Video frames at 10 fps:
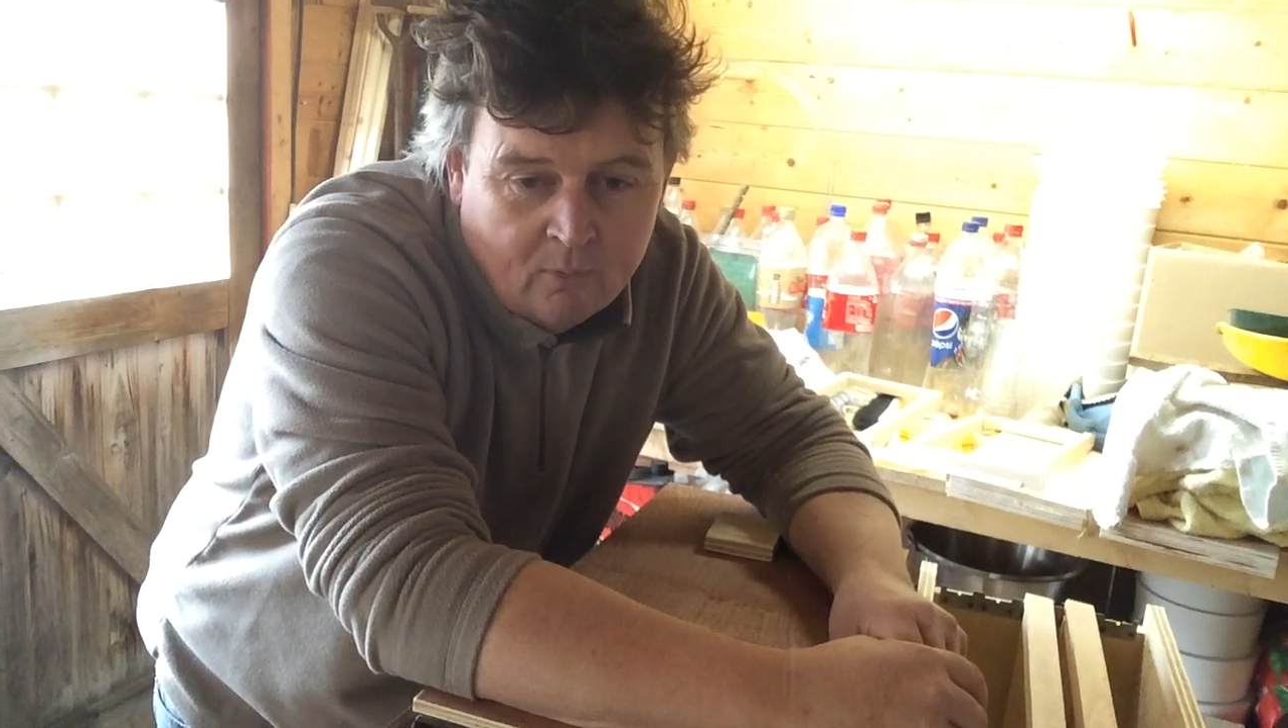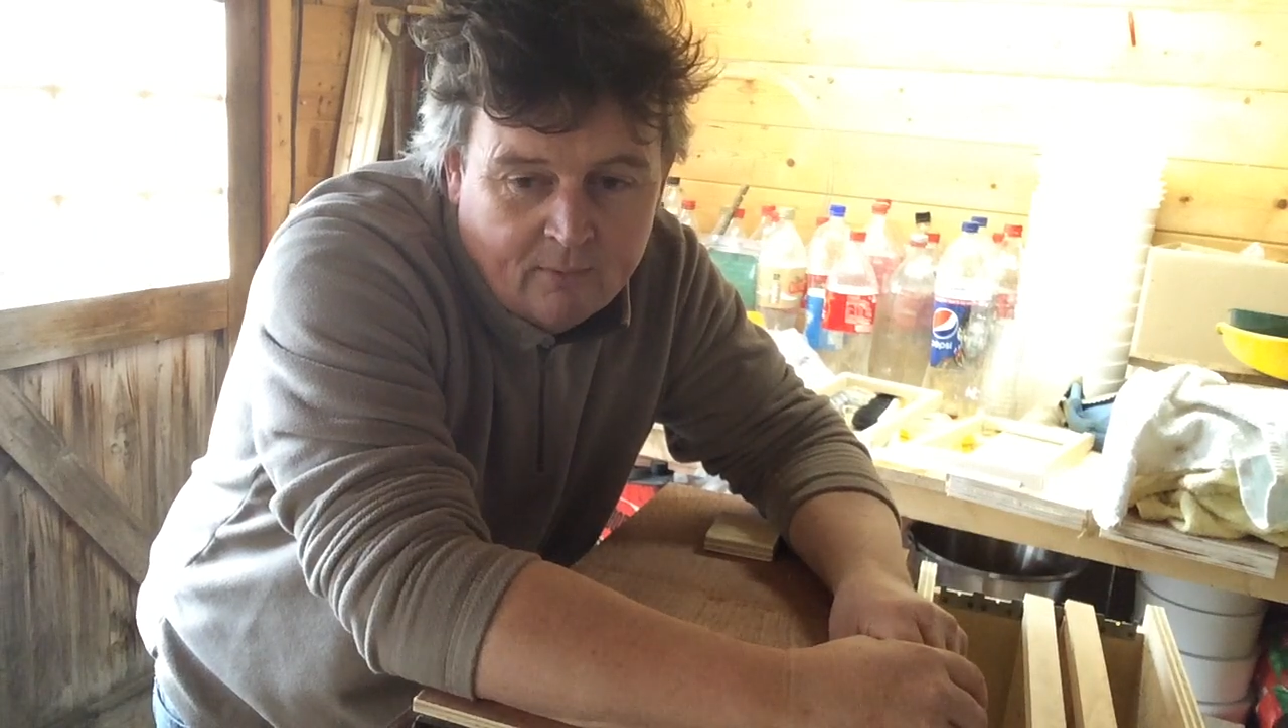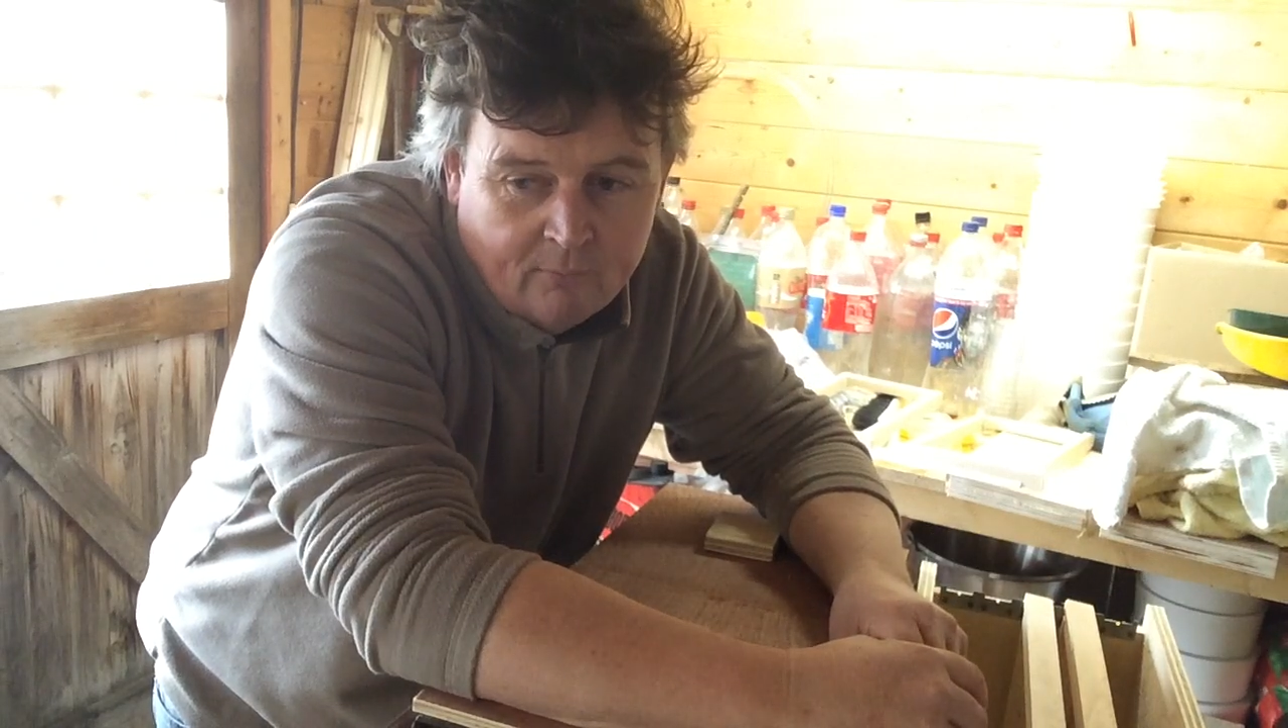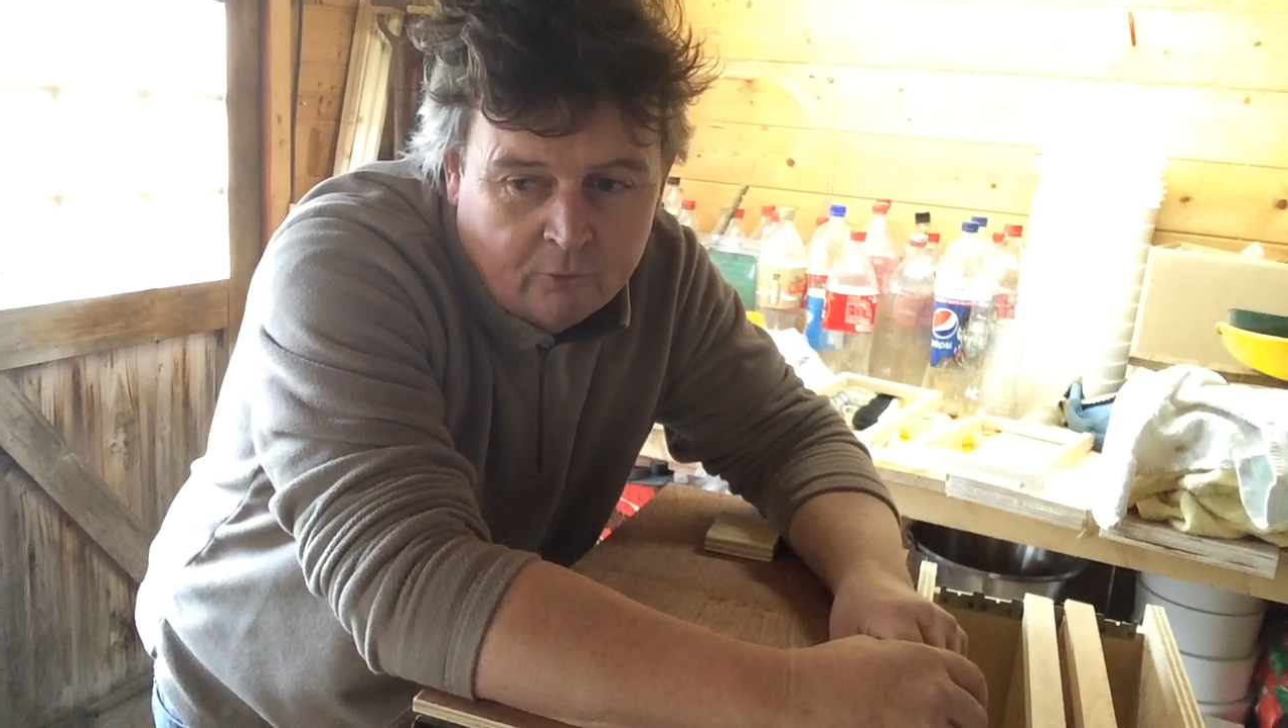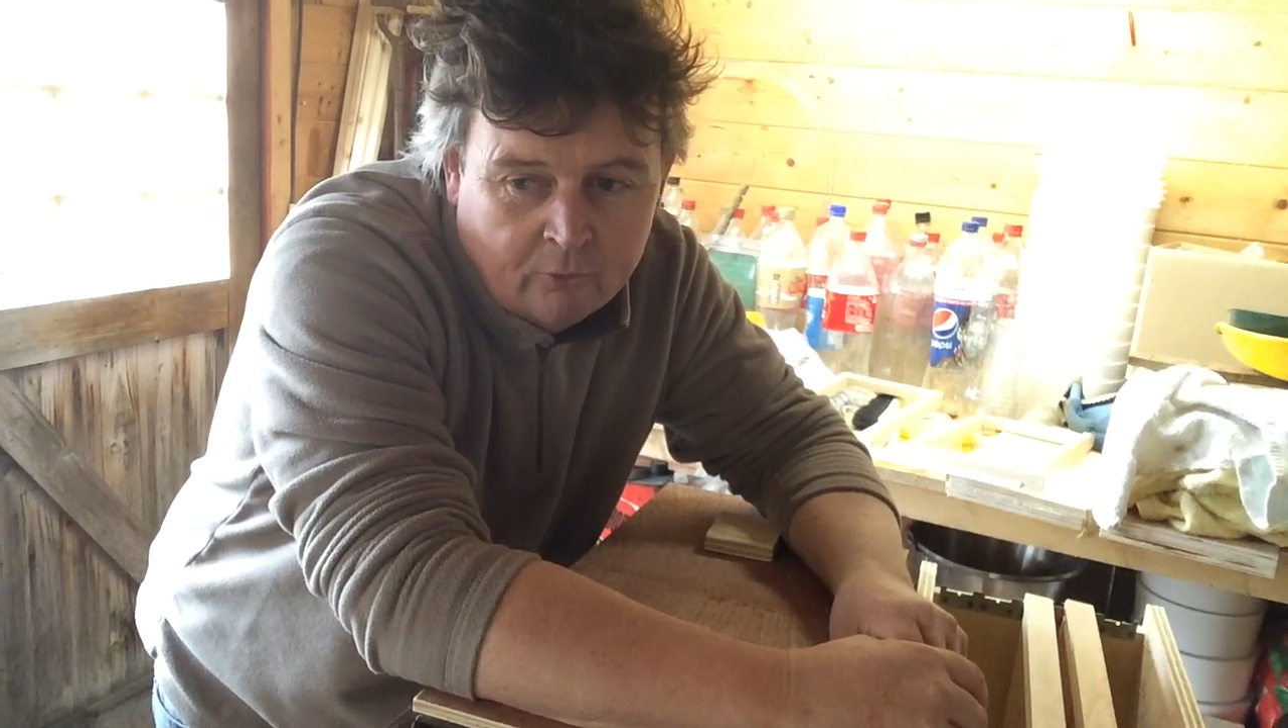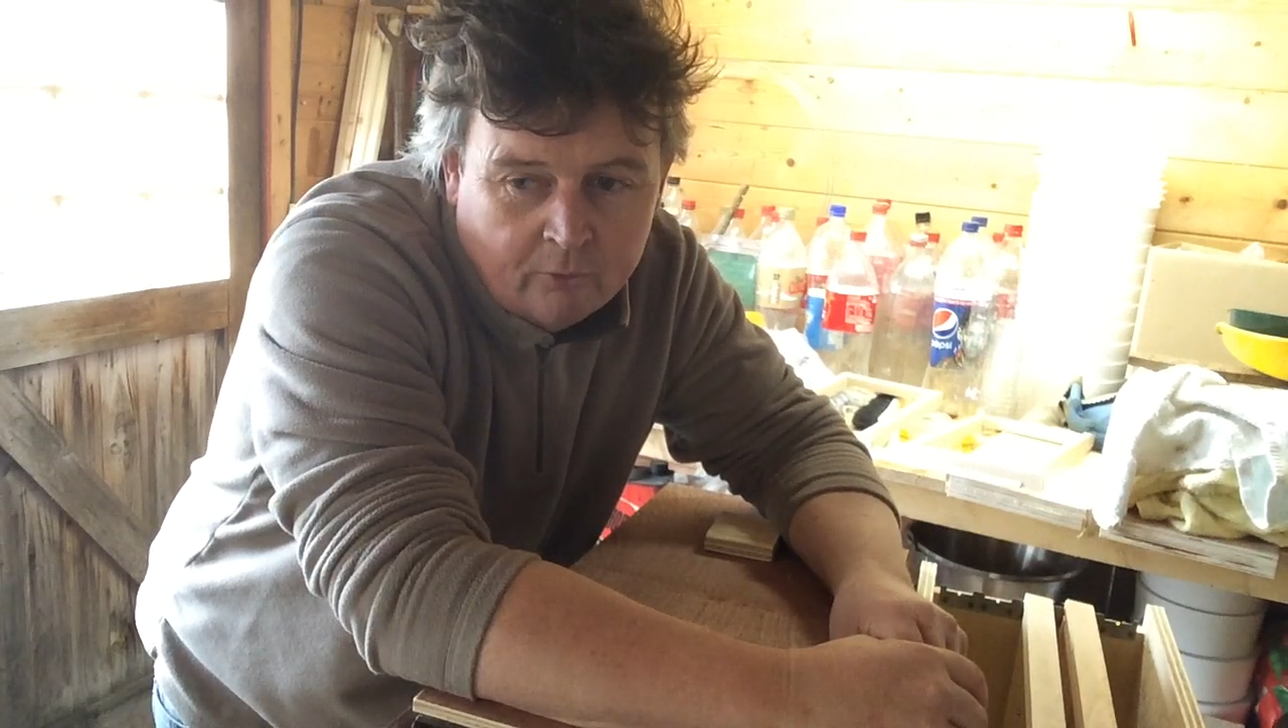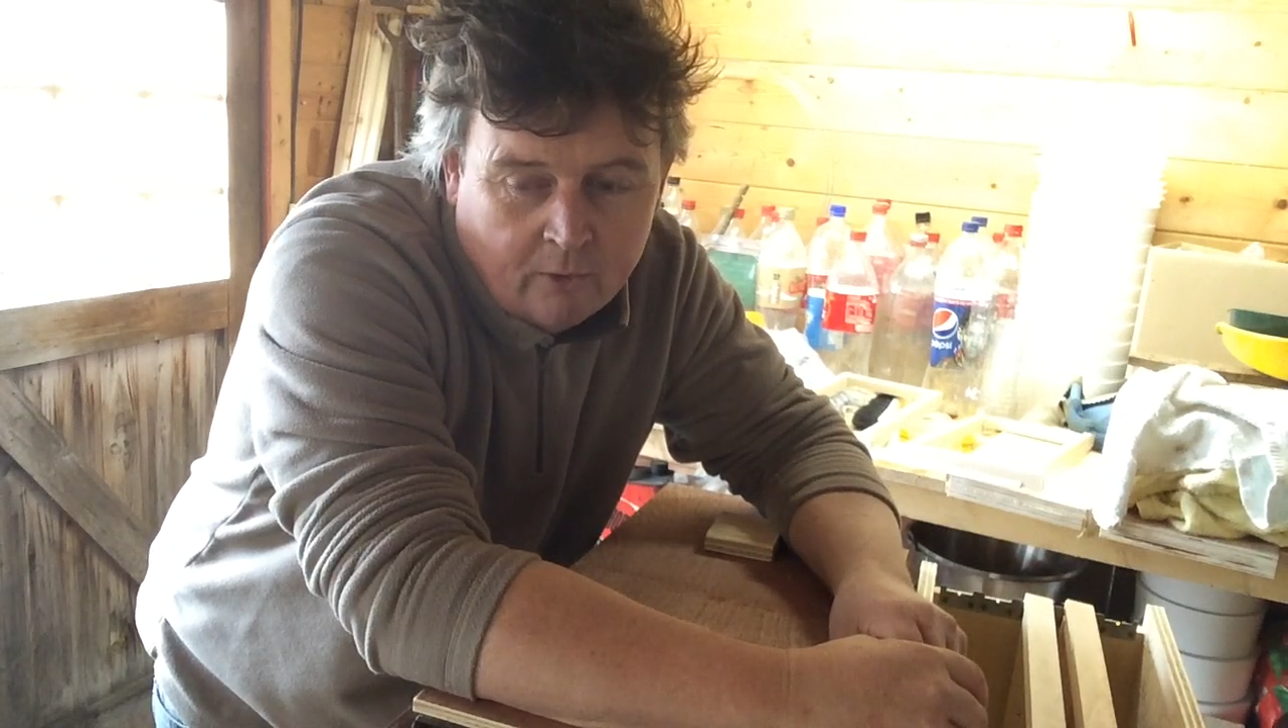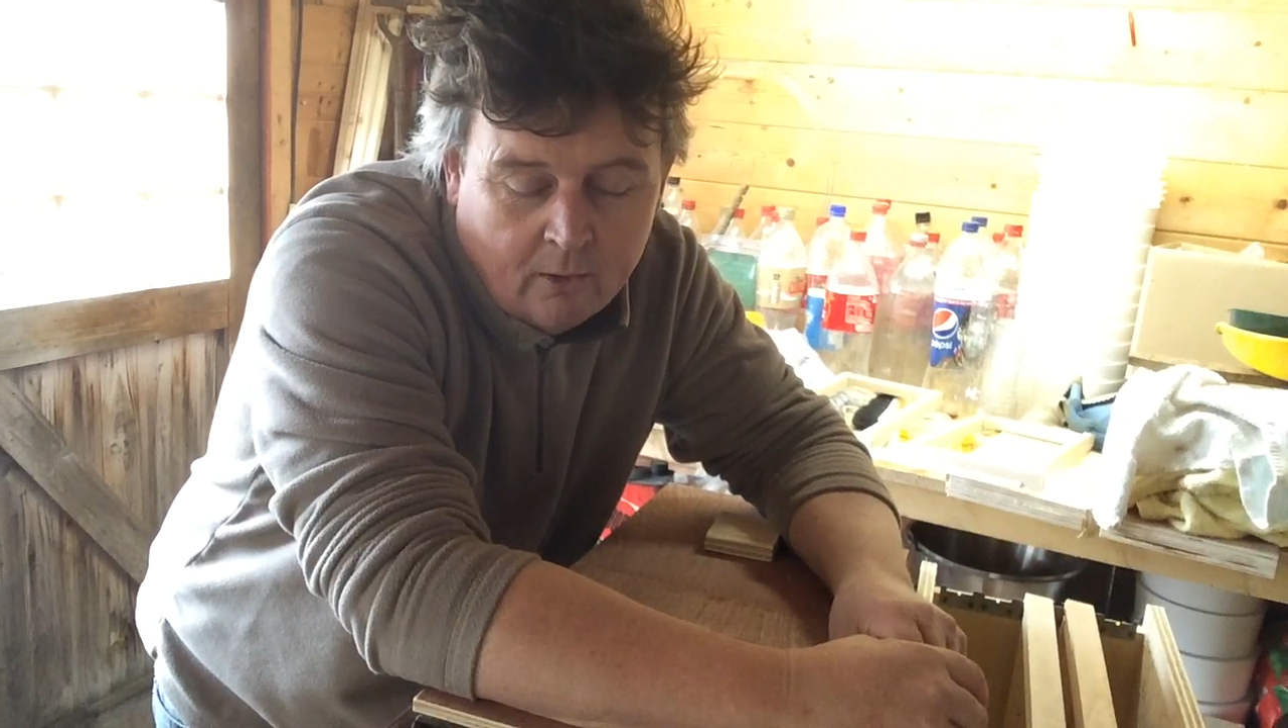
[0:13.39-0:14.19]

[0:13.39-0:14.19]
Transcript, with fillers: We've just